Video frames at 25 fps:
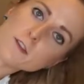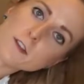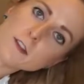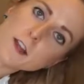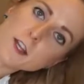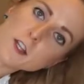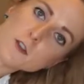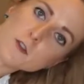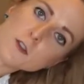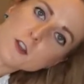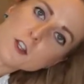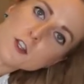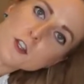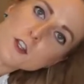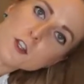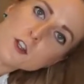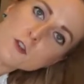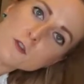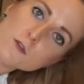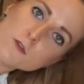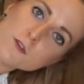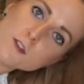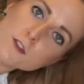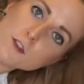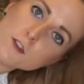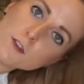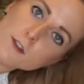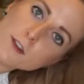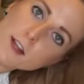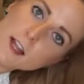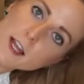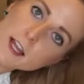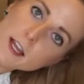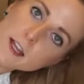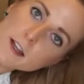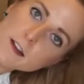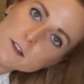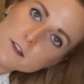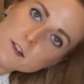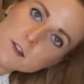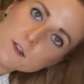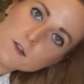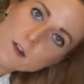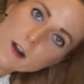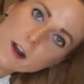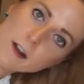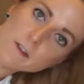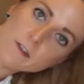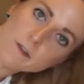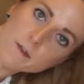so that you can use your leg to
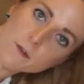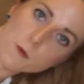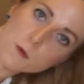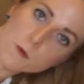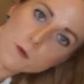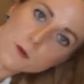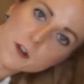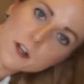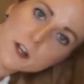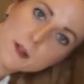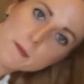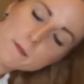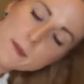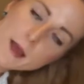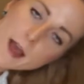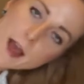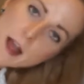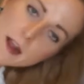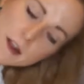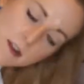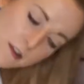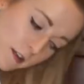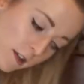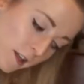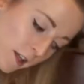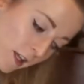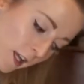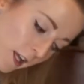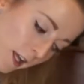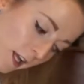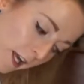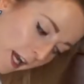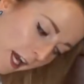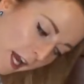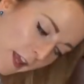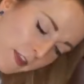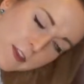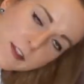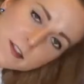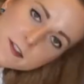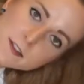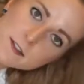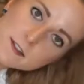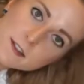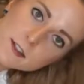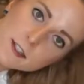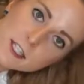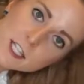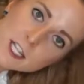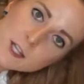drive forward and back. And this
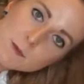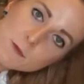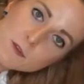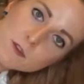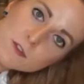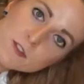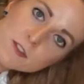is going to keep you